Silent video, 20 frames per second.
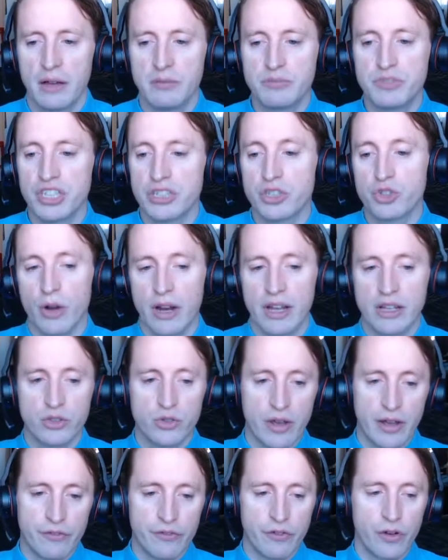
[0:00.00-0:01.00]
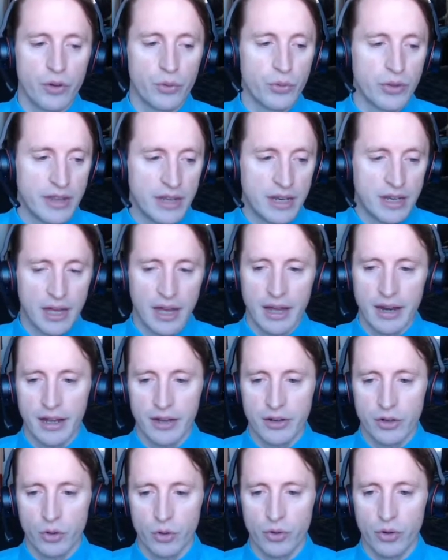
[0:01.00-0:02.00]
just trying to have fun with it, and I
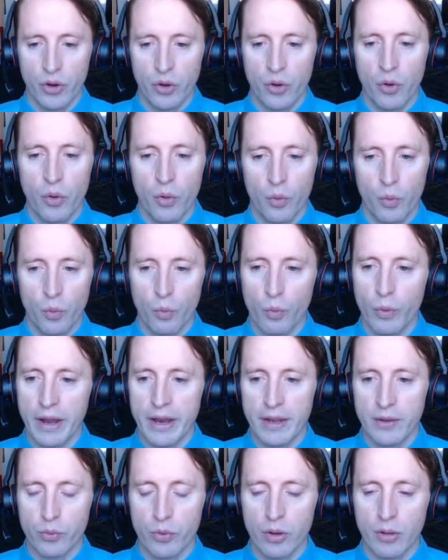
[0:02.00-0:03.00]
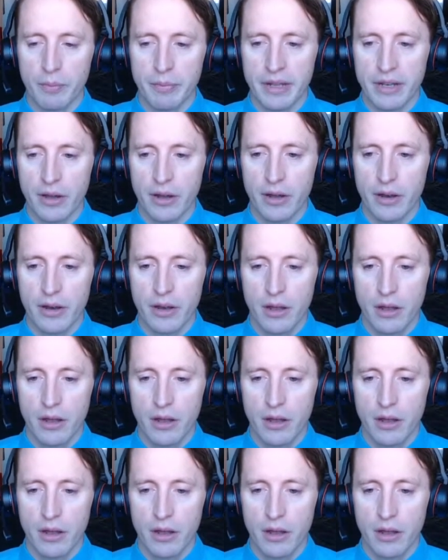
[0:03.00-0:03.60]
don't know when it will be done.